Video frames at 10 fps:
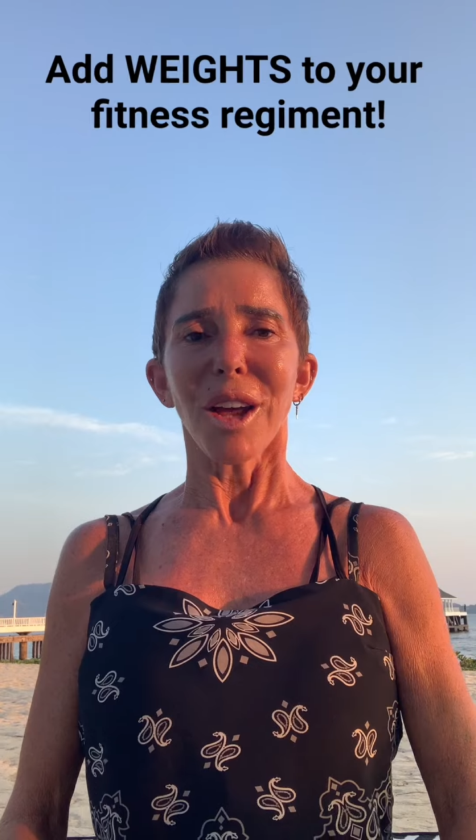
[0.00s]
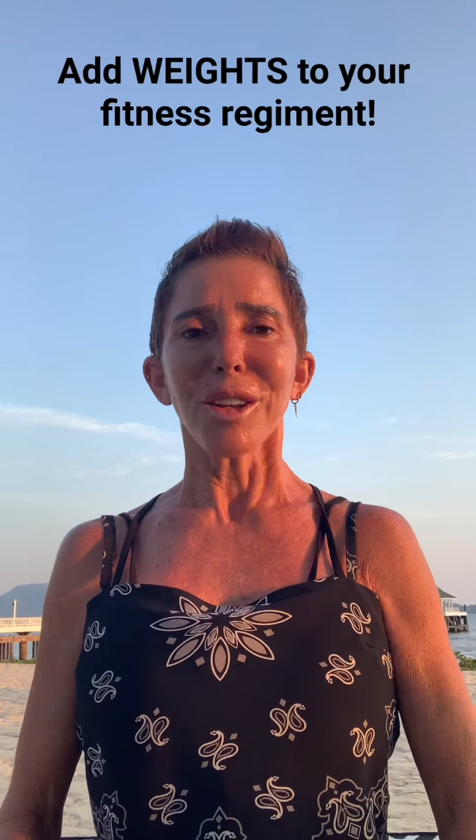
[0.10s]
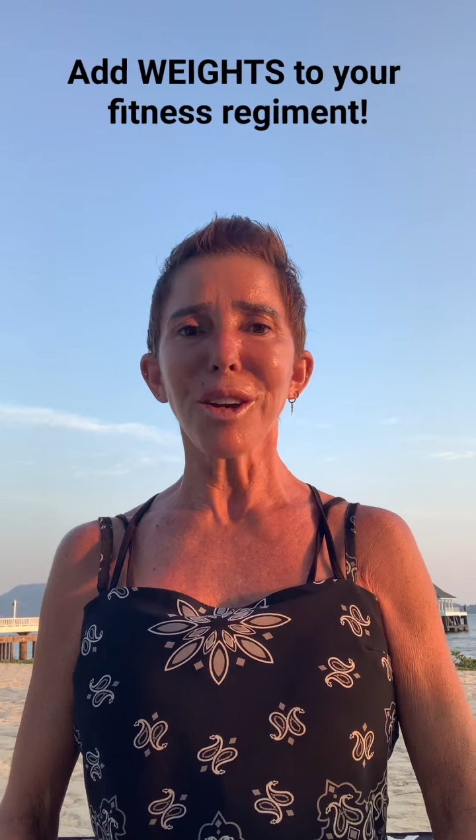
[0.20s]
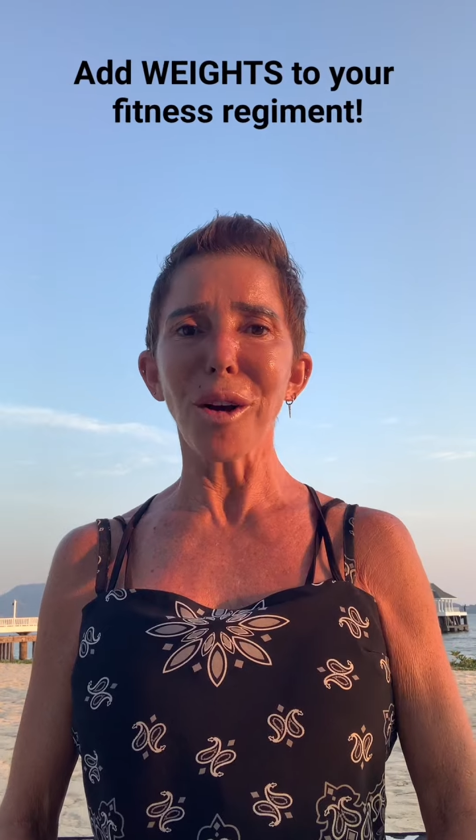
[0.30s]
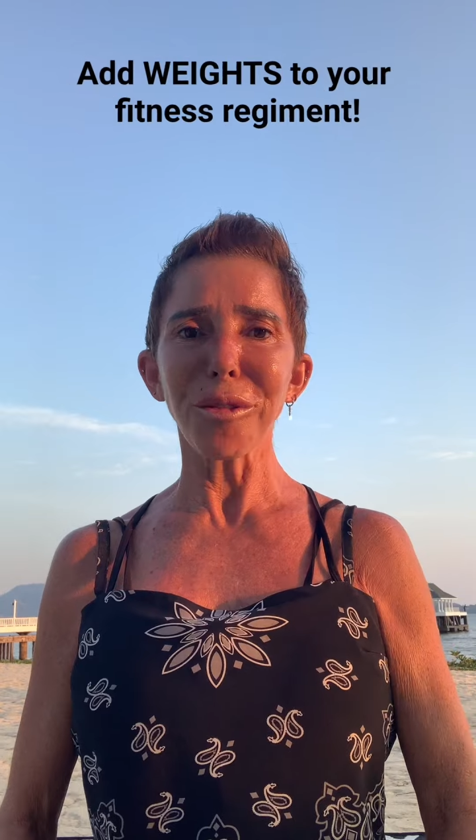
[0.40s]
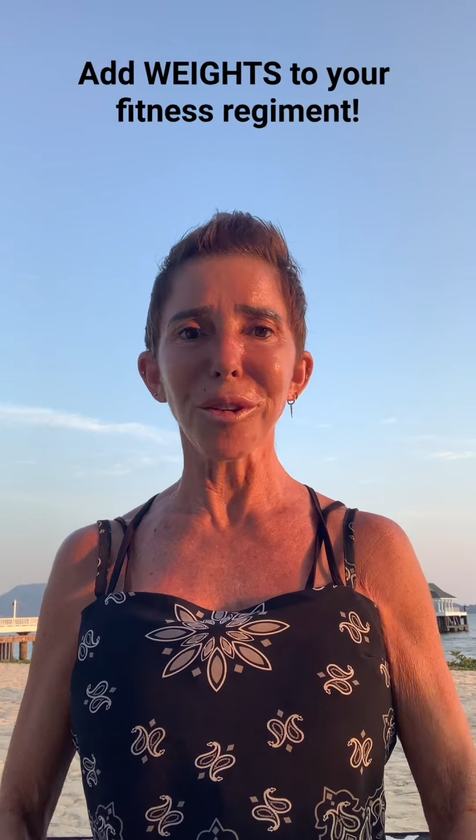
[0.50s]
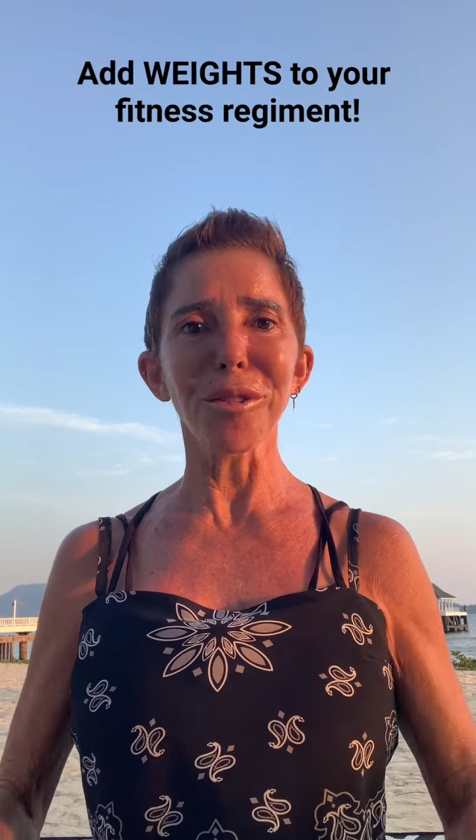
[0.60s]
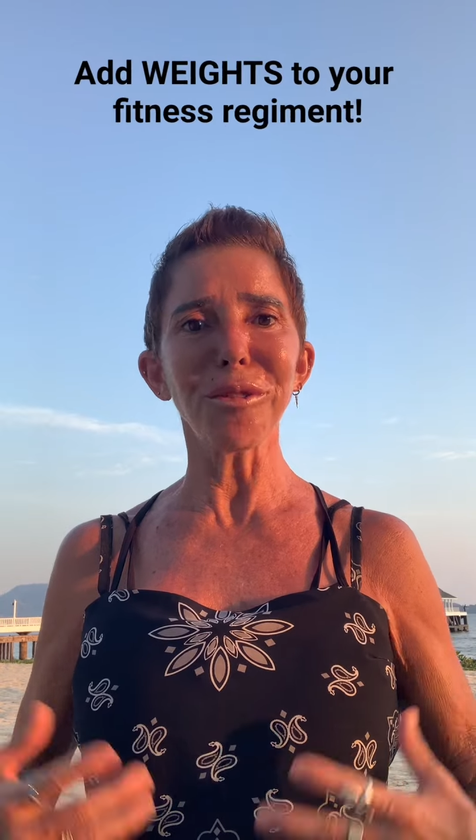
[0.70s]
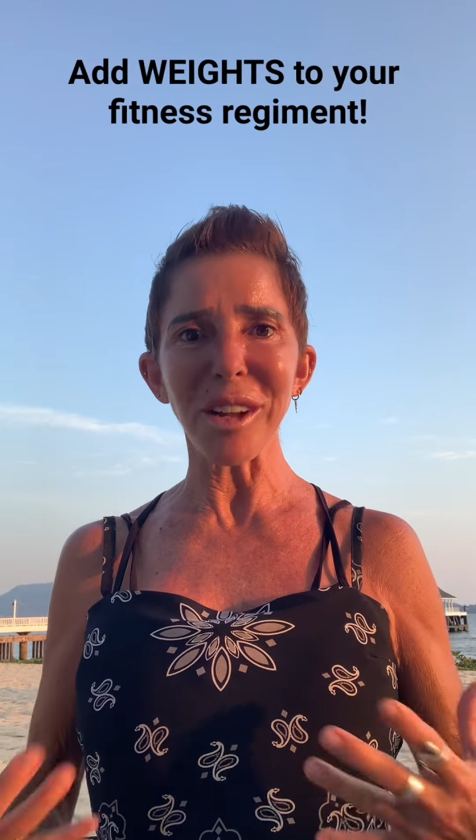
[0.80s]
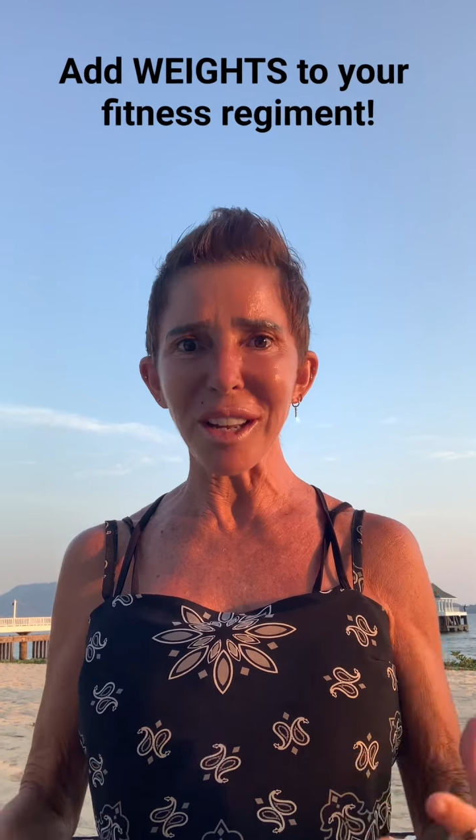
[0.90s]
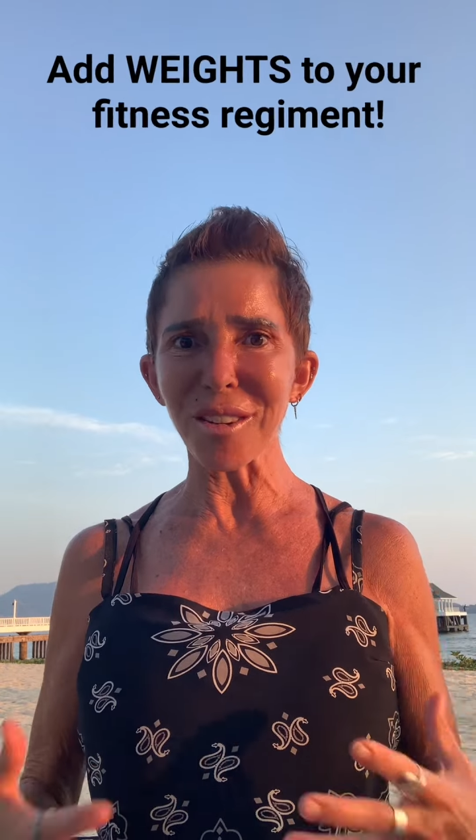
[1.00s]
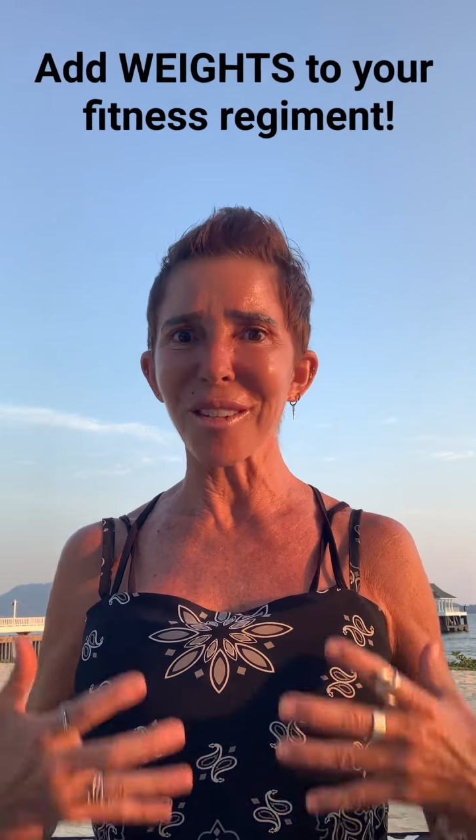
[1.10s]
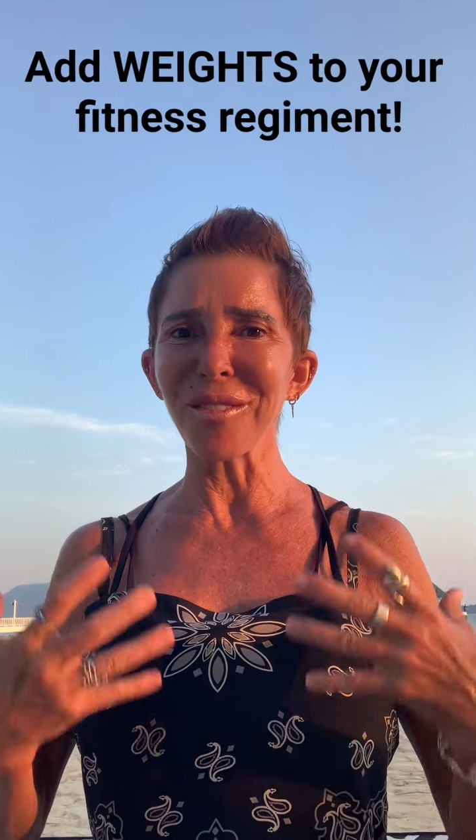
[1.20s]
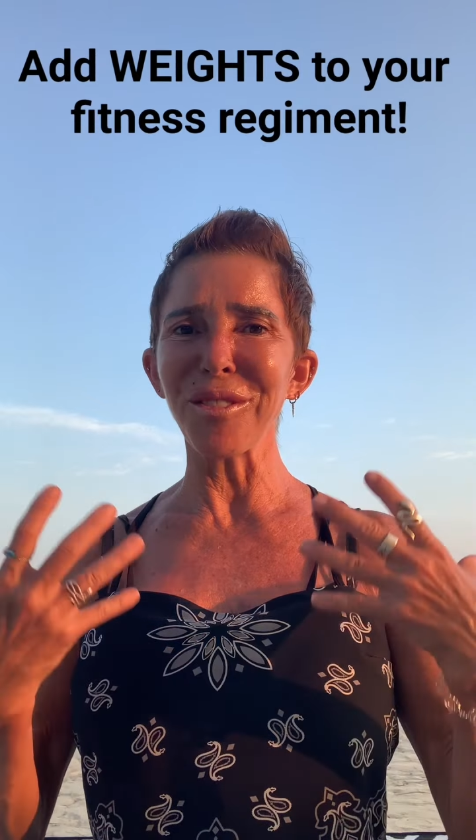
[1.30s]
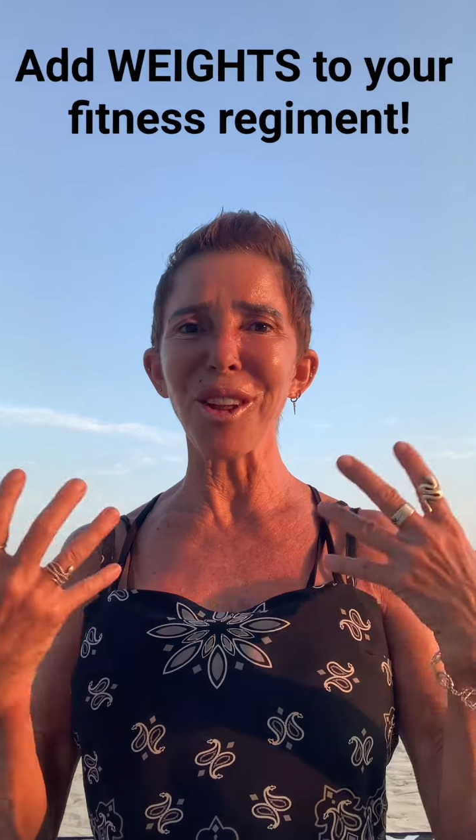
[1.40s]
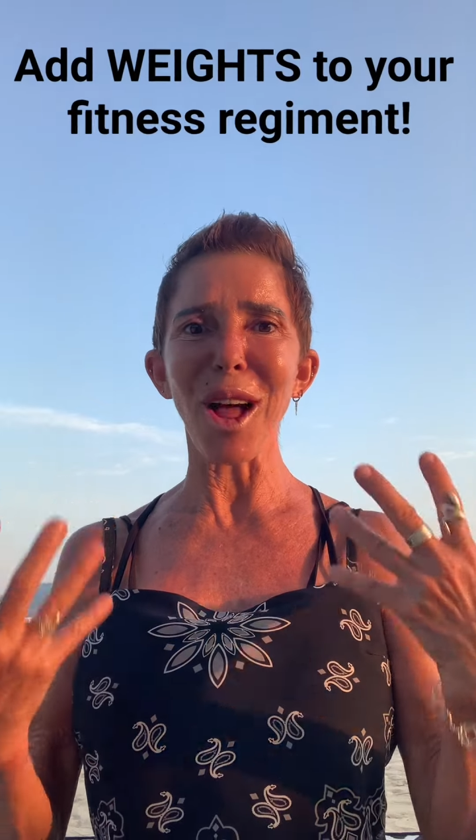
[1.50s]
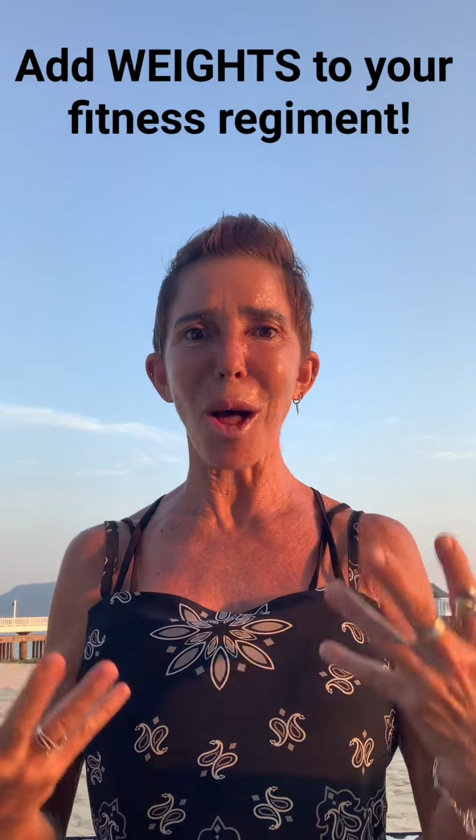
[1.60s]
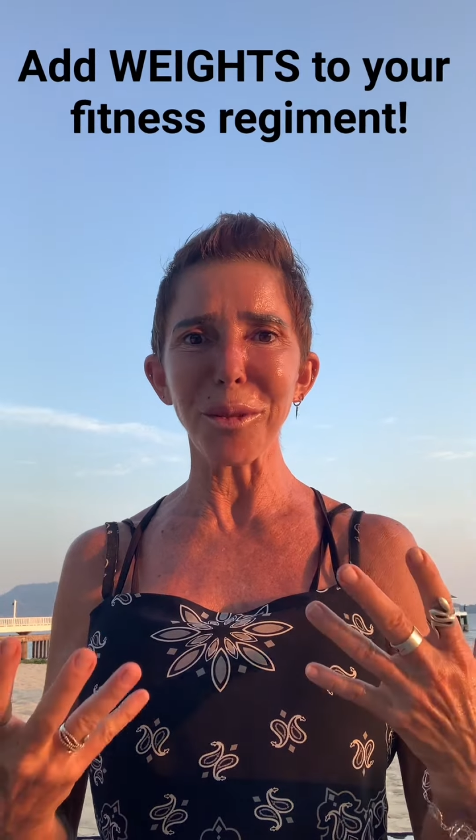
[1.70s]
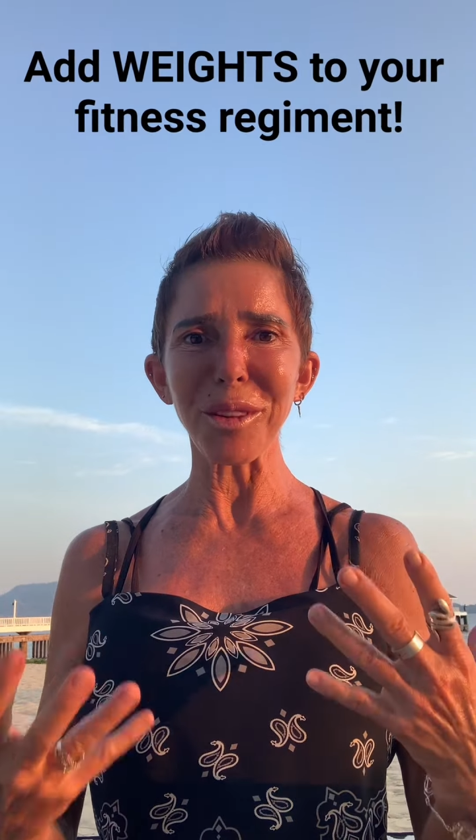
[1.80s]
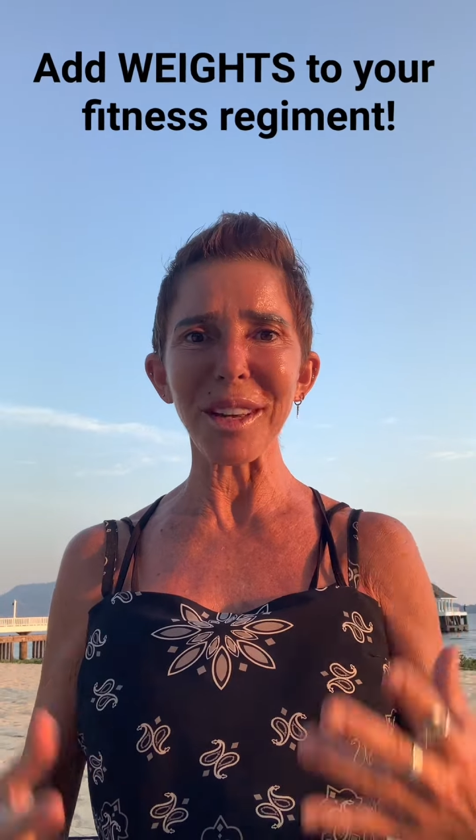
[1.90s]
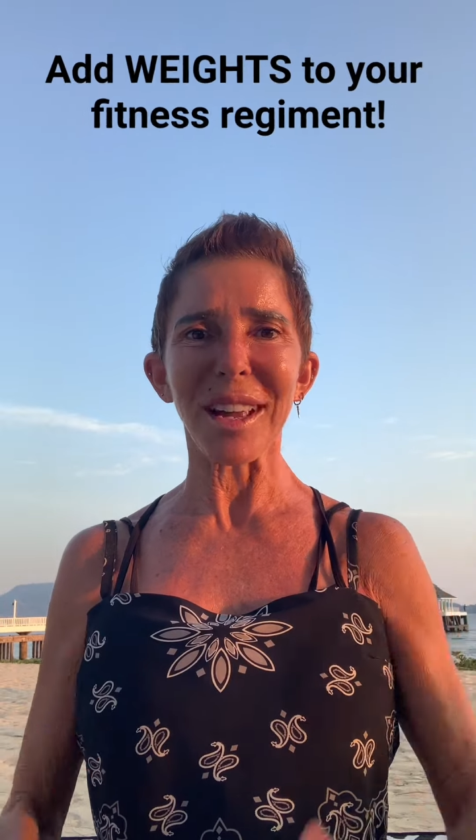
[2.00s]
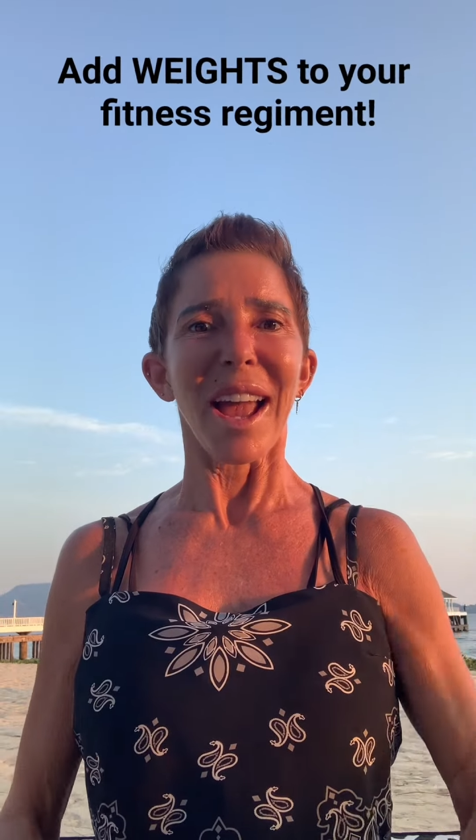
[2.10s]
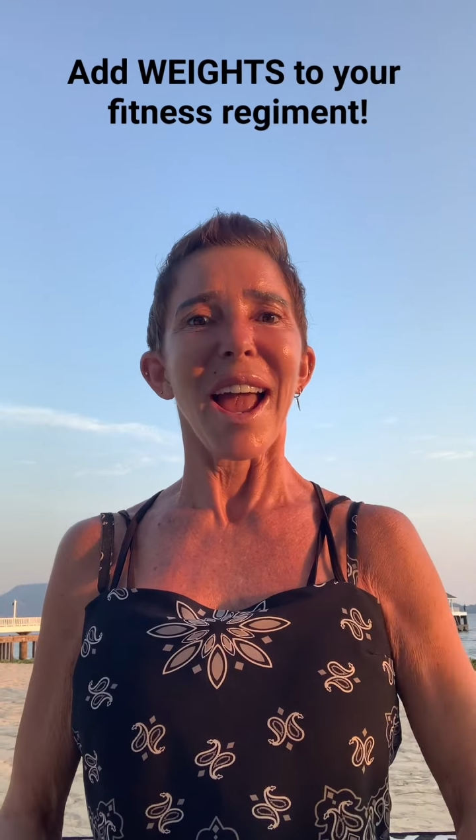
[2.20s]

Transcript: you know, feel fit and feel healthy